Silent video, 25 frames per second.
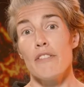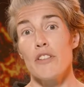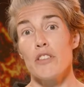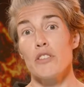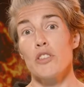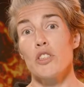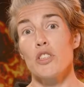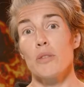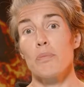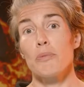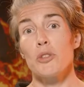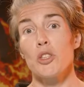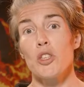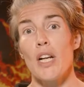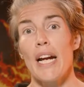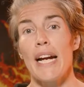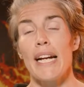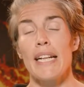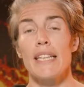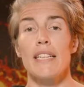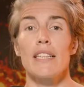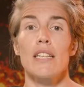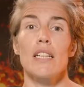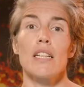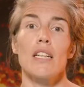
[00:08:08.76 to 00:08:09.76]
you
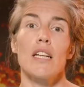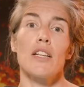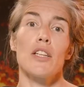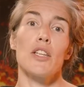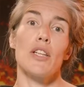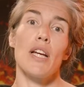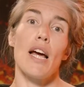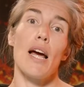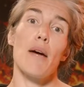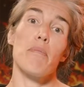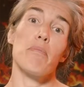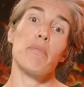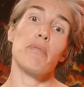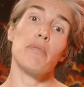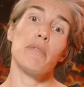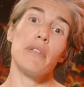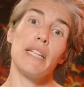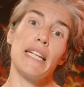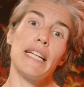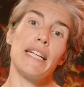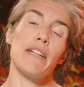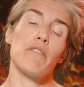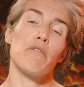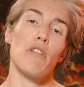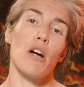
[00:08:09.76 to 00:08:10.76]
subtract a
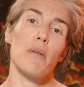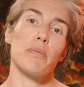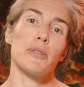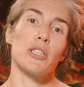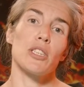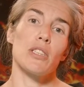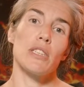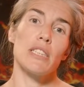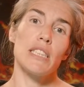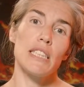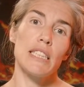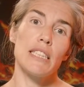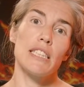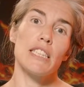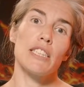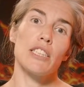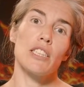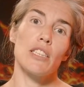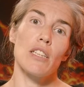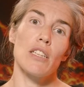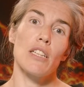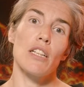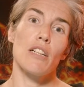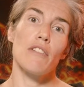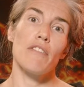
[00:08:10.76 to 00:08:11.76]
pre-eruption
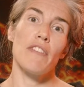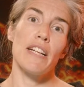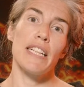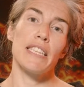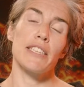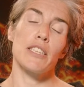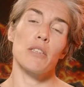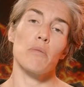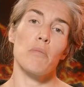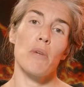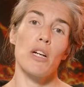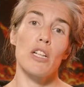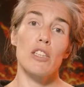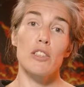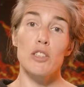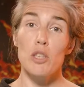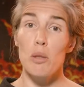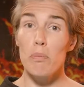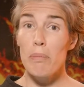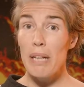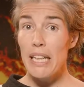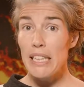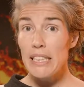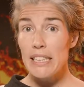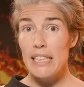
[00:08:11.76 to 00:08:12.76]
digital elevation model, so
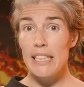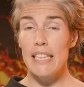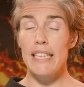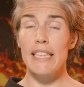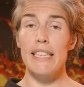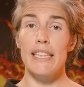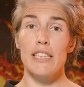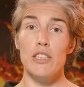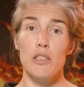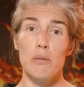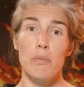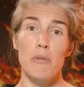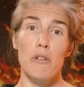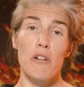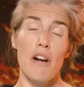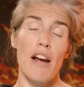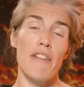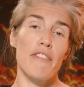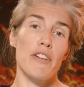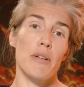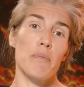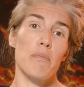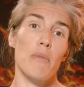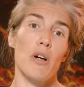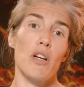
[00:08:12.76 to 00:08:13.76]
basically a
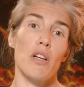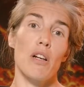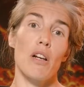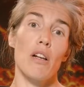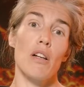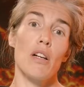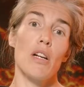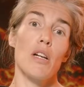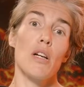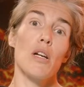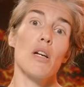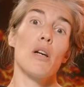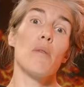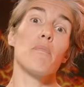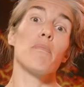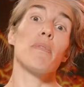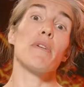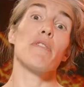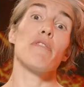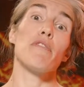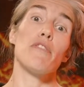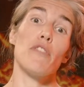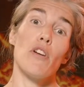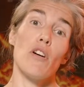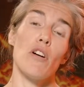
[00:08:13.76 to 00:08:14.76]
topographic model
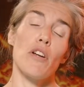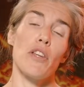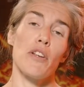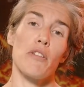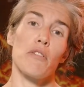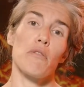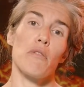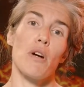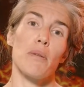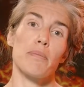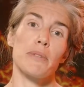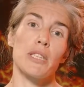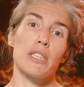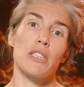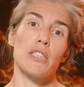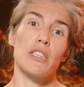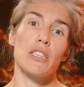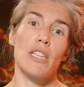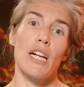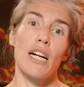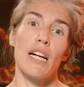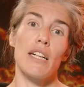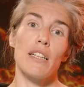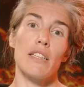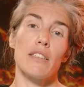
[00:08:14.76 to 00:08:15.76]
before the eruption
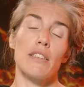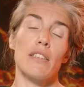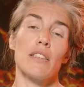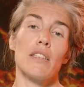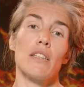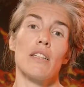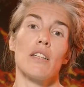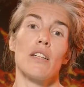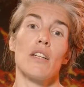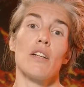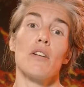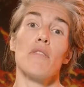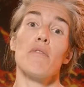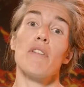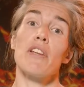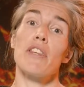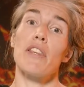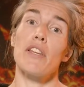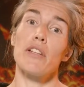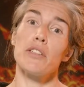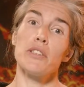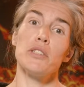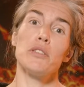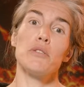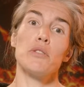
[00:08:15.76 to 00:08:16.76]
started, with
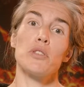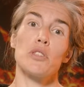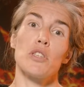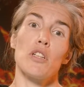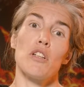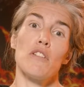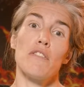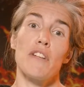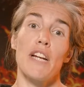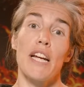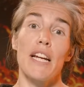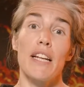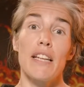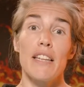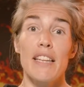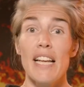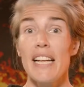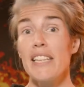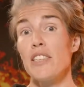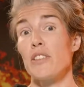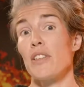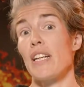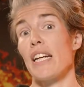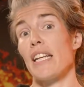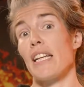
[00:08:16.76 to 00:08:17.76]
the new survey,
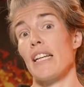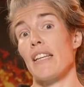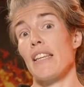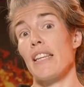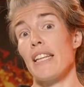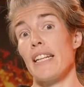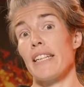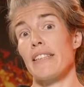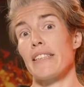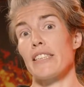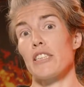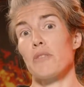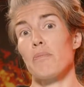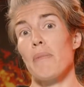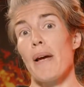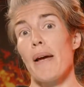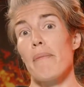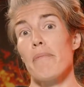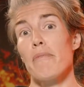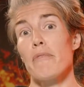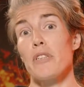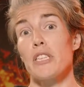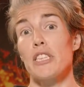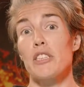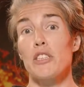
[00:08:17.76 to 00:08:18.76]
then you get a thickness
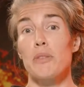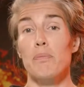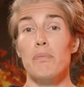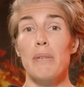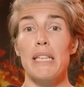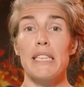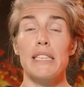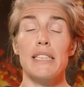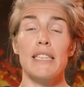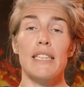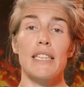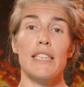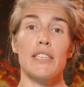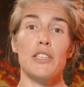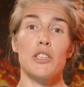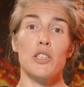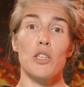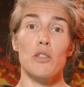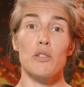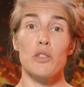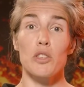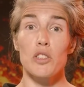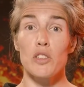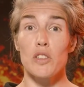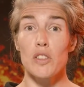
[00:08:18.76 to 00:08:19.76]
map, which basically
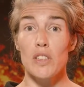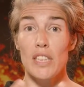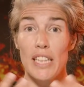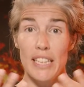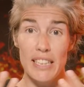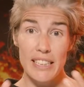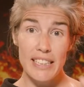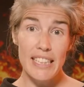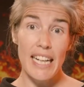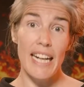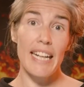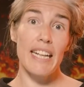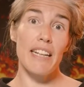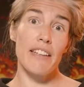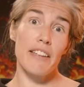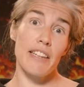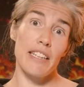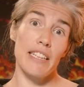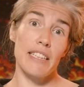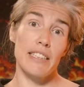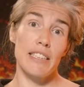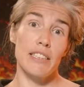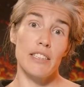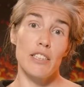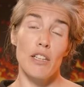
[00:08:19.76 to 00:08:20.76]
shows you the entire
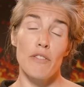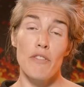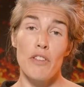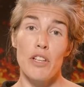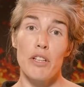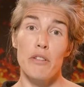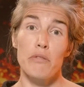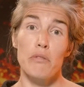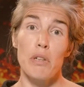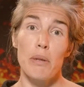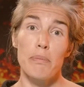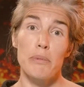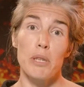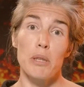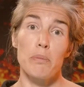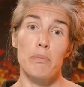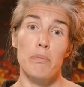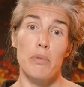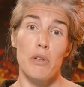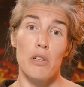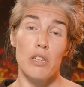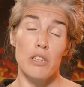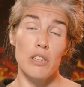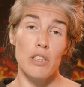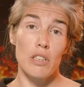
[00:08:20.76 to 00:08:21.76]
thickness of the erupted
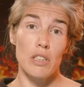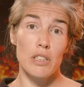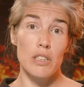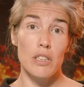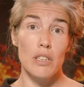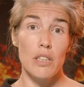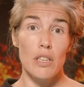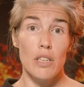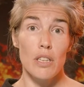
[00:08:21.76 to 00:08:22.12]
products